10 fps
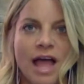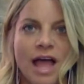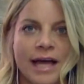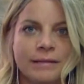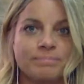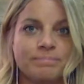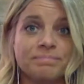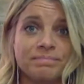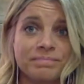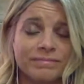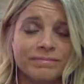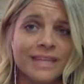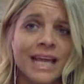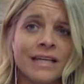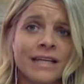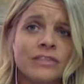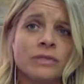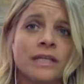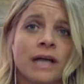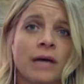And
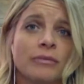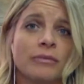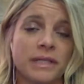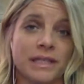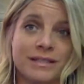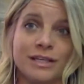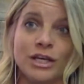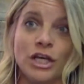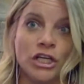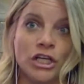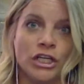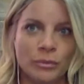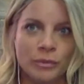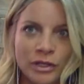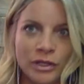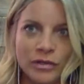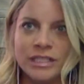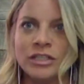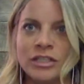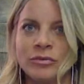it's really helpful because, you know, we go
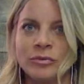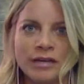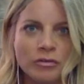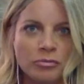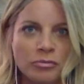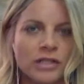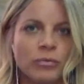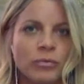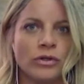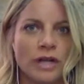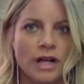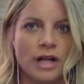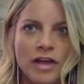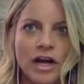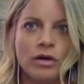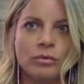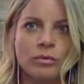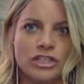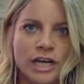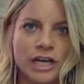to dinner, we have a party, we're there,
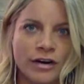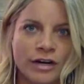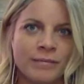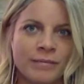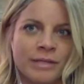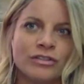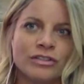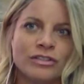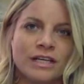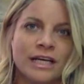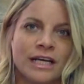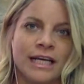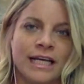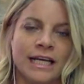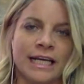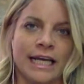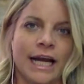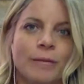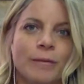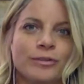we're sharing. I mean,
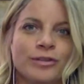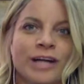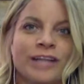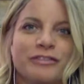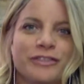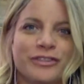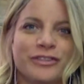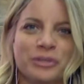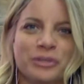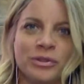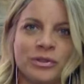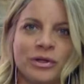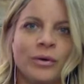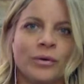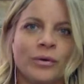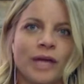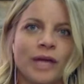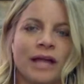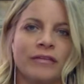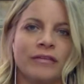it helps you not to feel so alone.
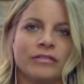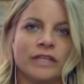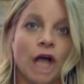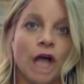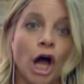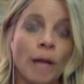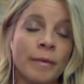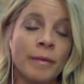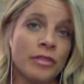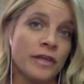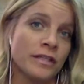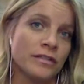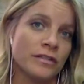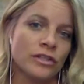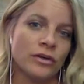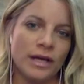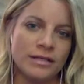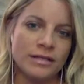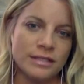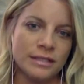And there's very common things, you know,
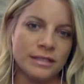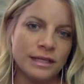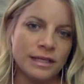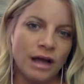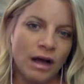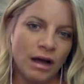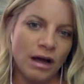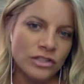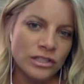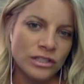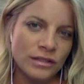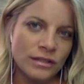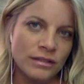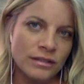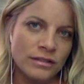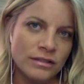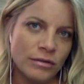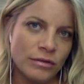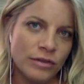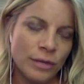as in psychology, in
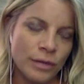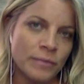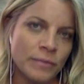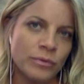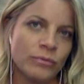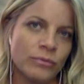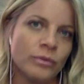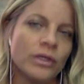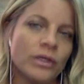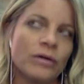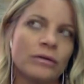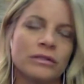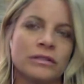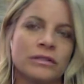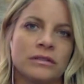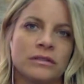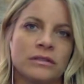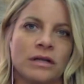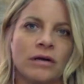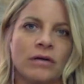psychotherapy, when we go to,
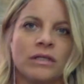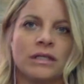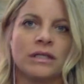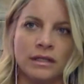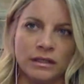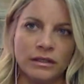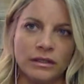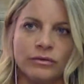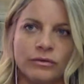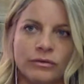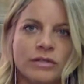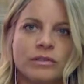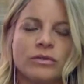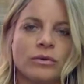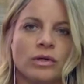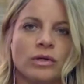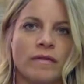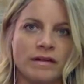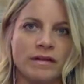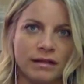you know, graduate school
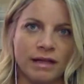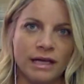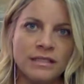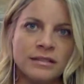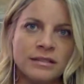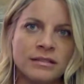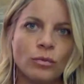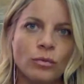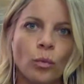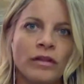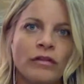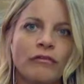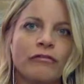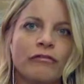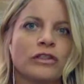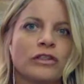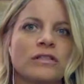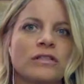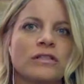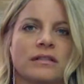and then to get licensed, one of the
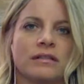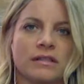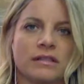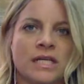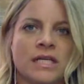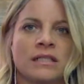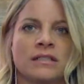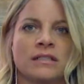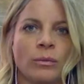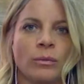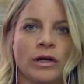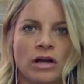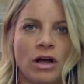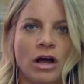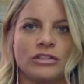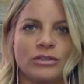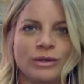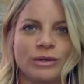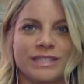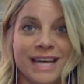first things that we are taught
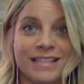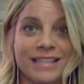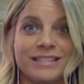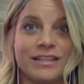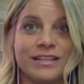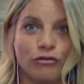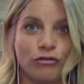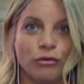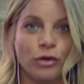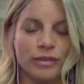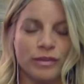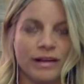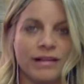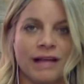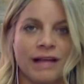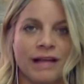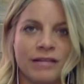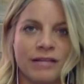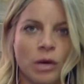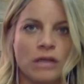to assess for with a
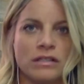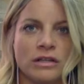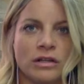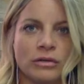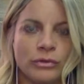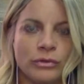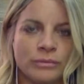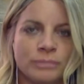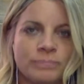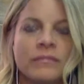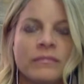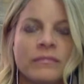client that walks in our room